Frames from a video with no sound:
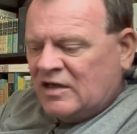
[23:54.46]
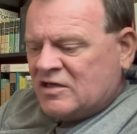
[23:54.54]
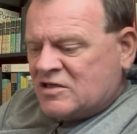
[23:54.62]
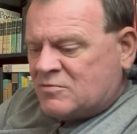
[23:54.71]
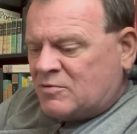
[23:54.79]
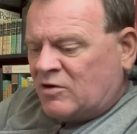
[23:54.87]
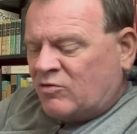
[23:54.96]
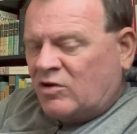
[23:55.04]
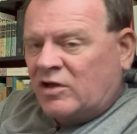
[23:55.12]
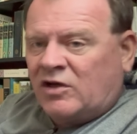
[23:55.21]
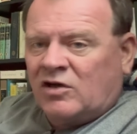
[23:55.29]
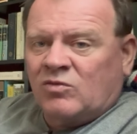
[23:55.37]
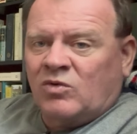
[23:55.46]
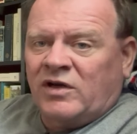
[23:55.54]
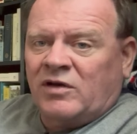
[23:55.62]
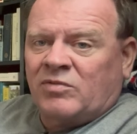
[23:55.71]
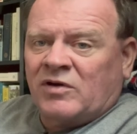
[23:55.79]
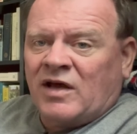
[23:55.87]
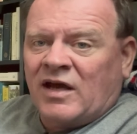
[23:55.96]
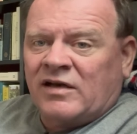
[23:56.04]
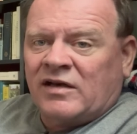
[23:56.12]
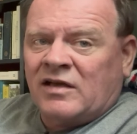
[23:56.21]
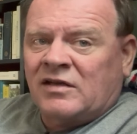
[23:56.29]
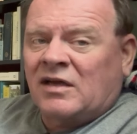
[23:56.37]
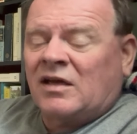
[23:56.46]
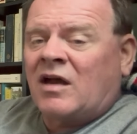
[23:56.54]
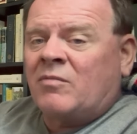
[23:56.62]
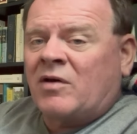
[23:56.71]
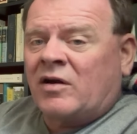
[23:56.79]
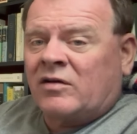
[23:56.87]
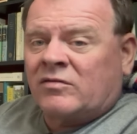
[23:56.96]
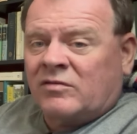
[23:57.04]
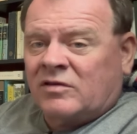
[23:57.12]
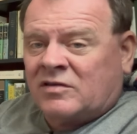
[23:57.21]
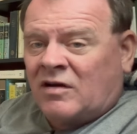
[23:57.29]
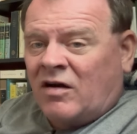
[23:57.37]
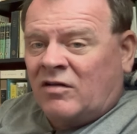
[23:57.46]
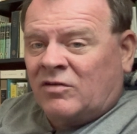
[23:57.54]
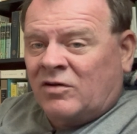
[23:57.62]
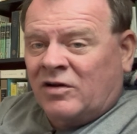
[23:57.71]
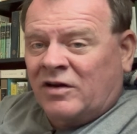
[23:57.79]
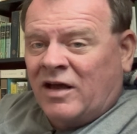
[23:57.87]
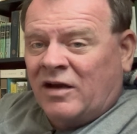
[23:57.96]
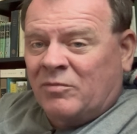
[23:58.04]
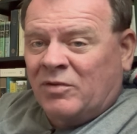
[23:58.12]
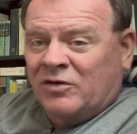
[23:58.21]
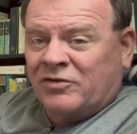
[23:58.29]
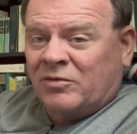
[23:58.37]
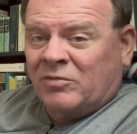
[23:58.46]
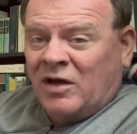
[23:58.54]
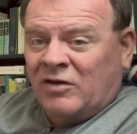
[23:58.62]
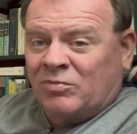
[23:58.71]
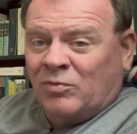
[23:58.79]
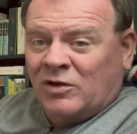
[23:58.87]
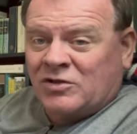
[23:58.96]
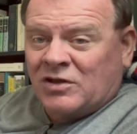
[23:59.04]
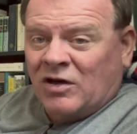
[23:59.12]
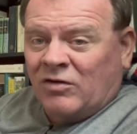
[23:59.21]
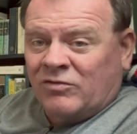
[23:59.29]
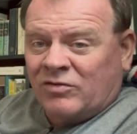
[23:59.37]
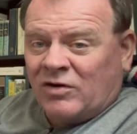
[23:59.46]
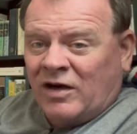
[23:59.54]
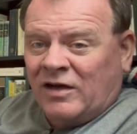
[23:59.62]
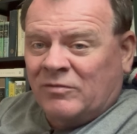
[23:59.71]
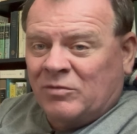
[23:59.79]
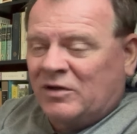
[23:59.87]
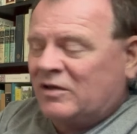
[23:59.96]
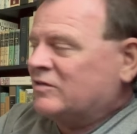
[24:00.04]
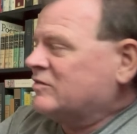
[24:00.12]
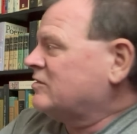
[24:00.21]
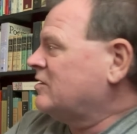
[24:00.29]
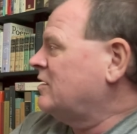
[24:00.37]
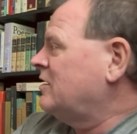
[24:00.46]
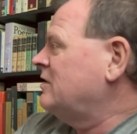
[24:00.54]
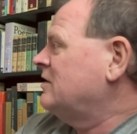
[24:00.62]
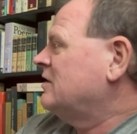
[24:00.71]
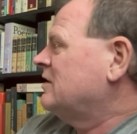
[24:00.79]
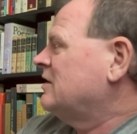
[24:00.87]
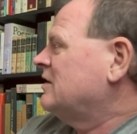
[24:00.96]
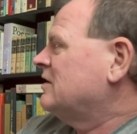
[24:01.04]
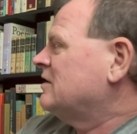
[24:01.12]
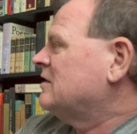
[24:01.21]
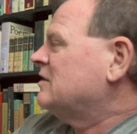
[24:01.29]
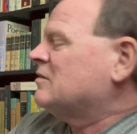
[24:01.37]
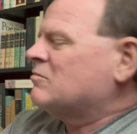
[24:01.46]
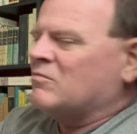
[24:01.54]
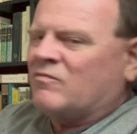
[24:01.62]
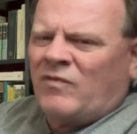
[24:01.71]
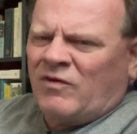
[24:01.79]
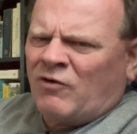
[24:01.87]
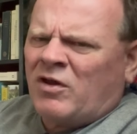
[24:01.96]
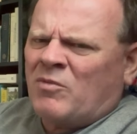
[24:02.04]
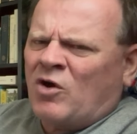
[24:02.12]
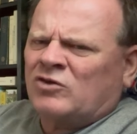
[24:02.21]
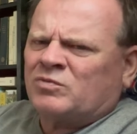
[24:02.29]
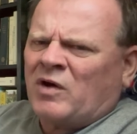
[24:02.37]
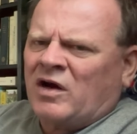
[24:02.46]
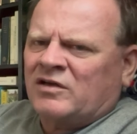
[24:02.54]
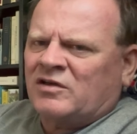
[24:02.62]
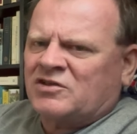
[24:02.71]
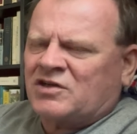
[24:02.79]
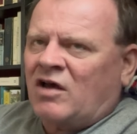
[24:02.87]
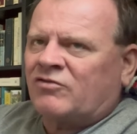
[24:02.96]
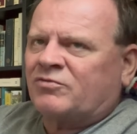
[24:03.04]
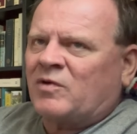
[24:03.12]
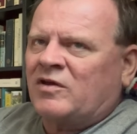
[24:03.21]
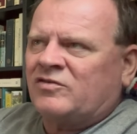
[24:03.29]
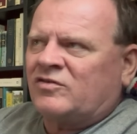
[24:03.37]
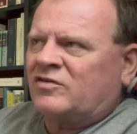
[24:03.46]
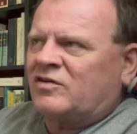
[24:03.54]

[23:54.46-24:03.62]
has been a really good week, but I think I better start learning how to build some nice bookshelves, right? Because for the most part, the shelf space is